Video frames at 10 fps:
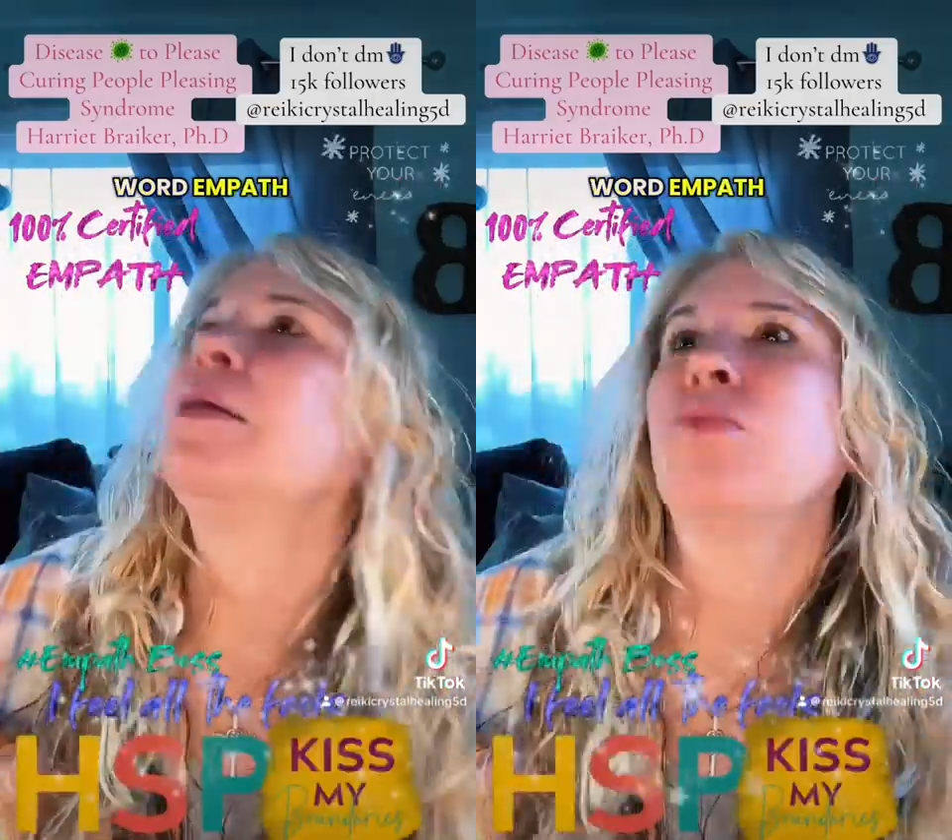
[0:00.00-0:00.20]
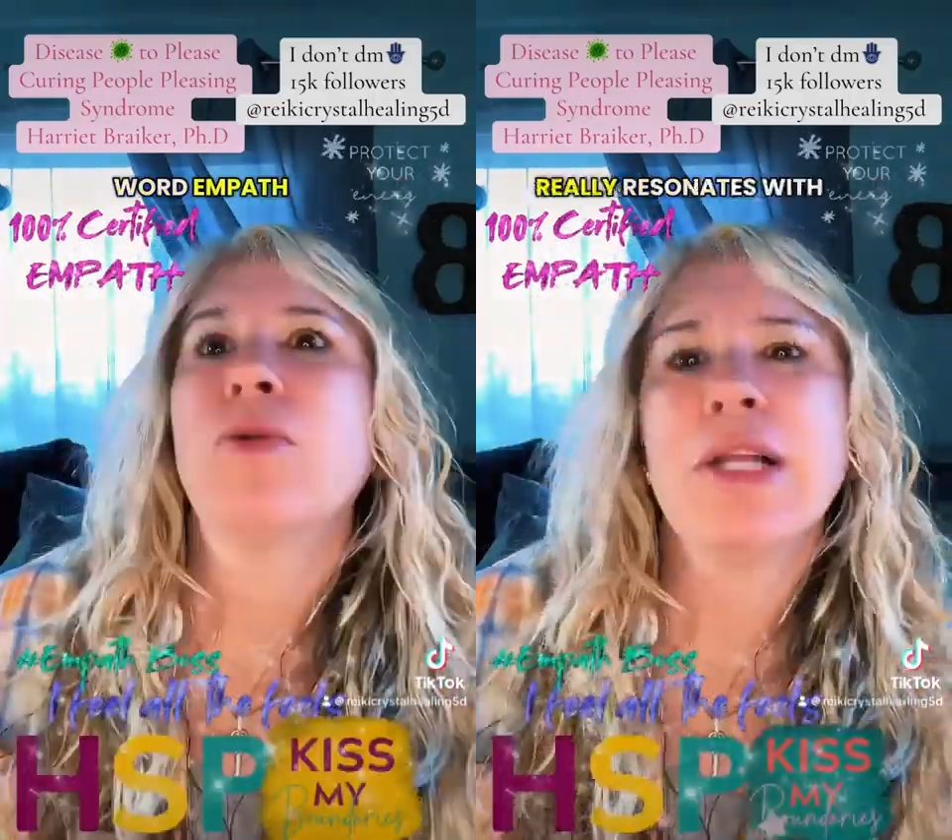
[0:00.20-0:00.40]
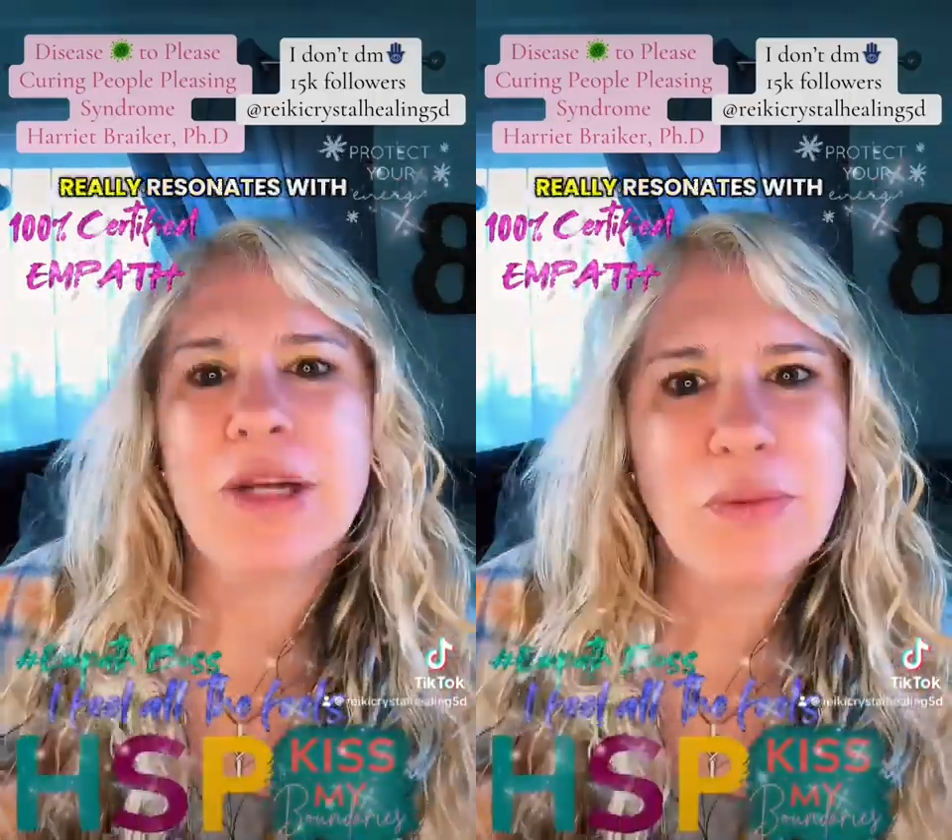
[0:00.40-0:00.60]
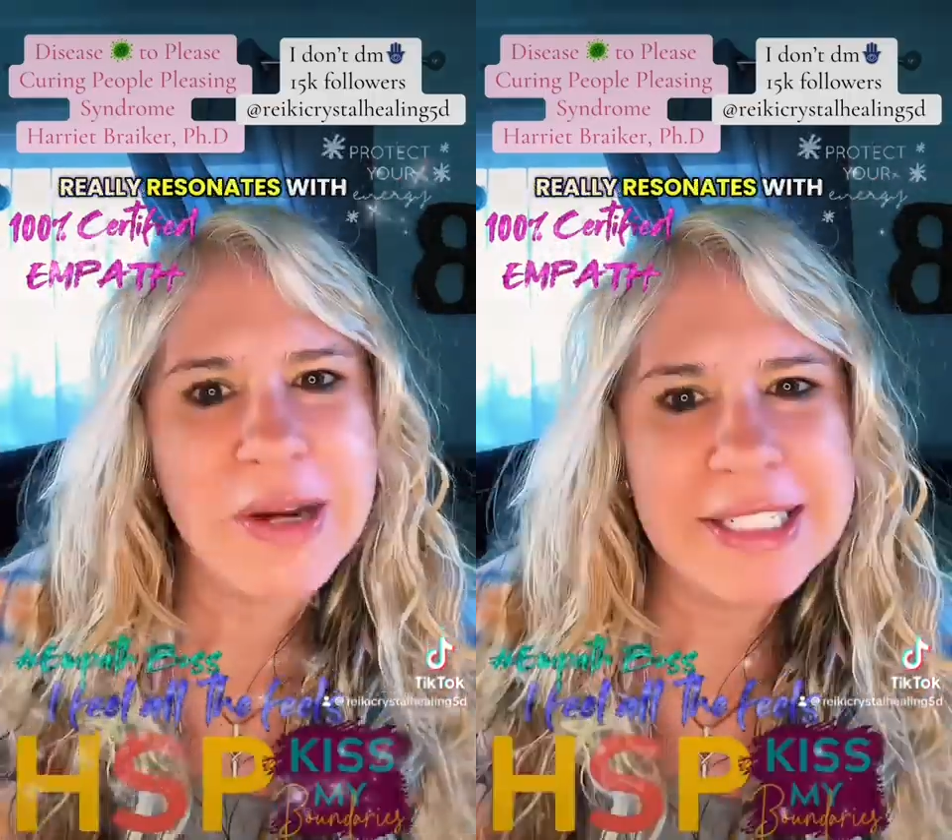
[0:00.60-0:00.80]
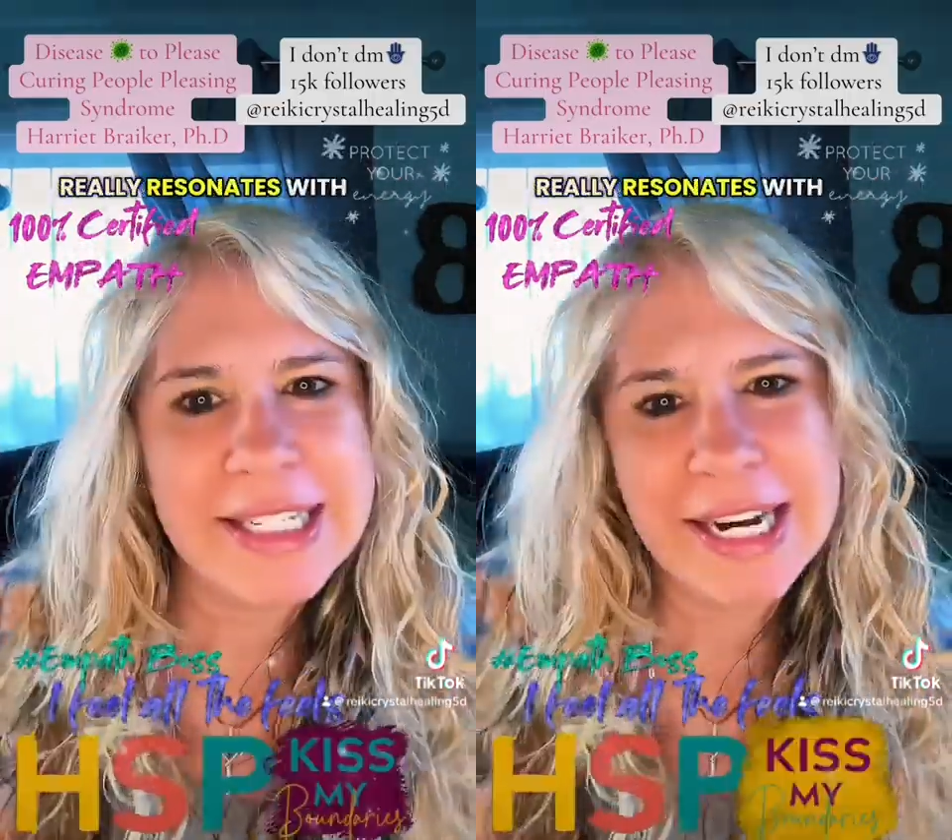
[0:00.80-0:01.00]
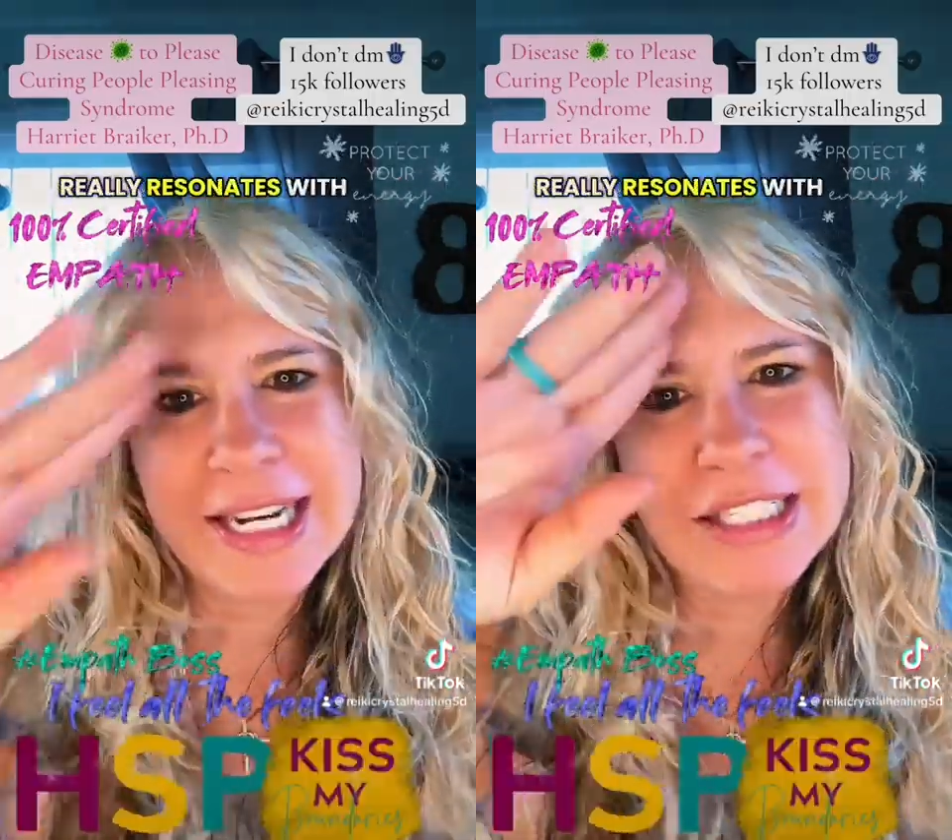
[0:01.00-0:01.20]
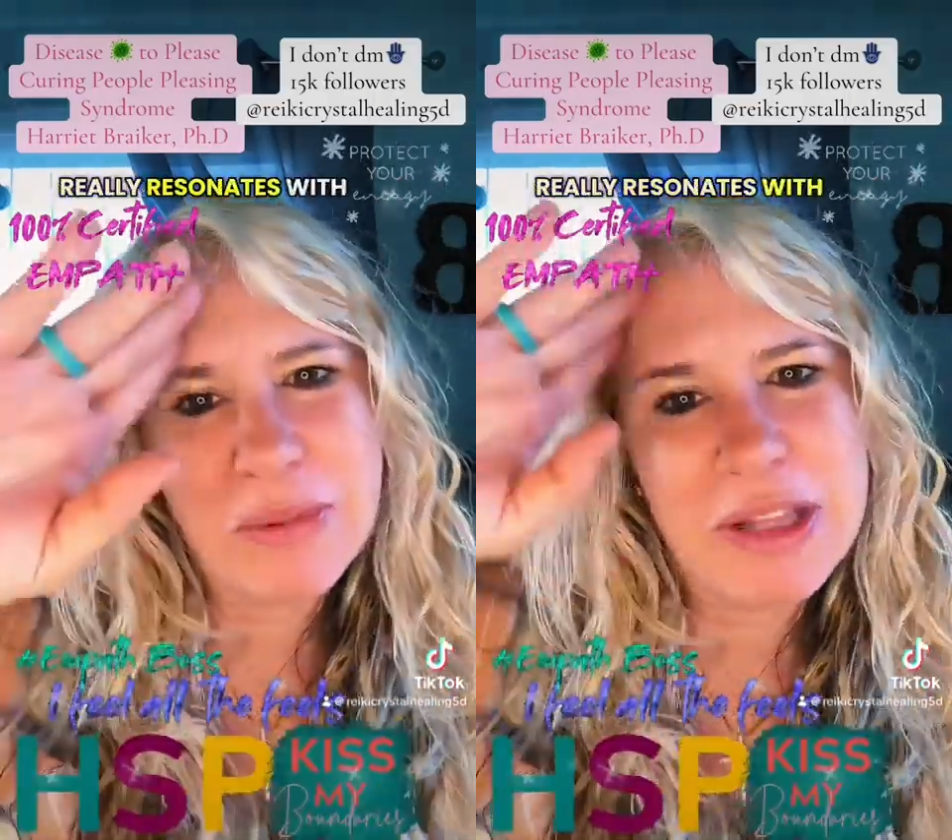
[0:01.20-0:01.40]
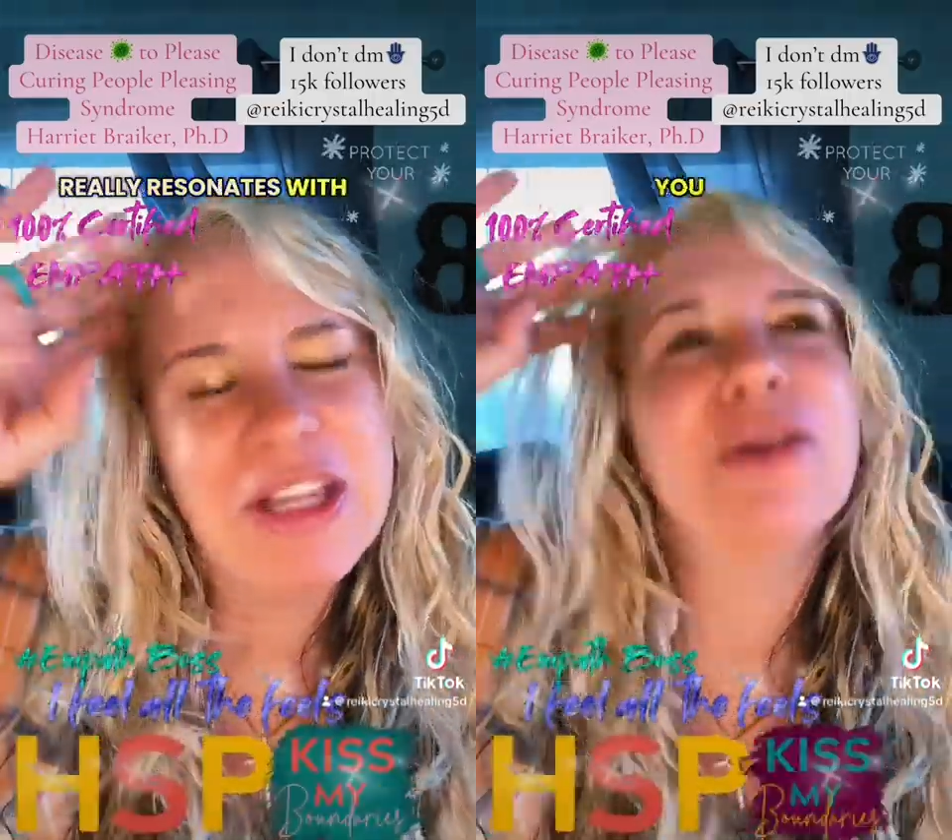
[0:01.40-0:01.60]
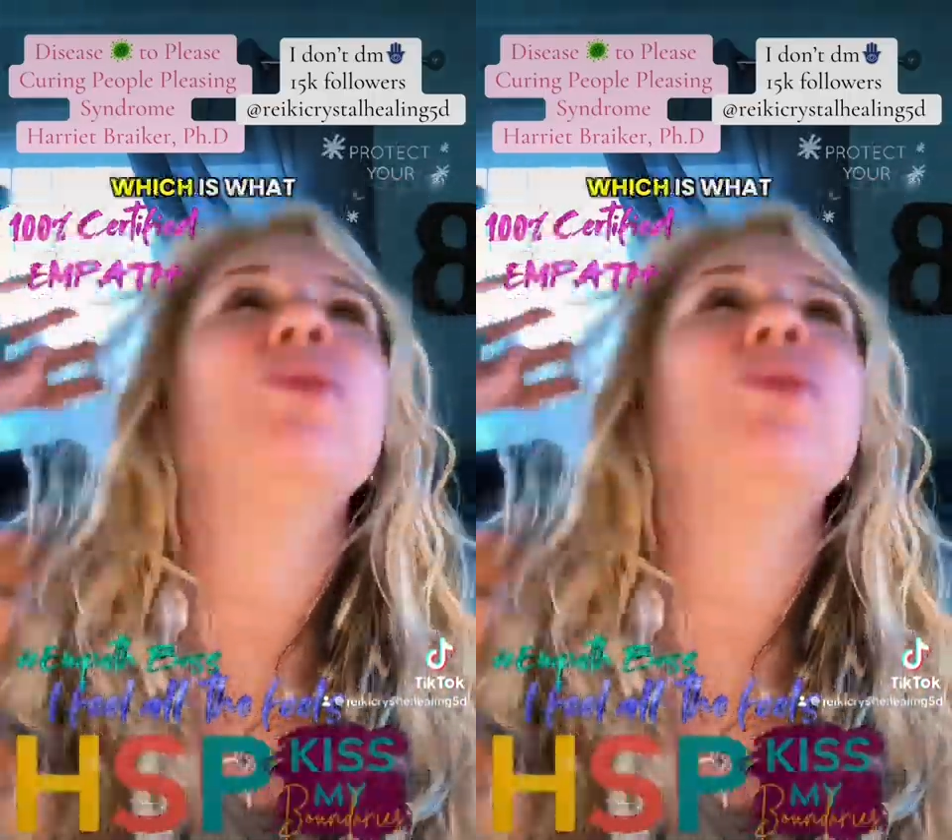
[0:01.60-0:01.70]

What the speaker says: really resonates with you,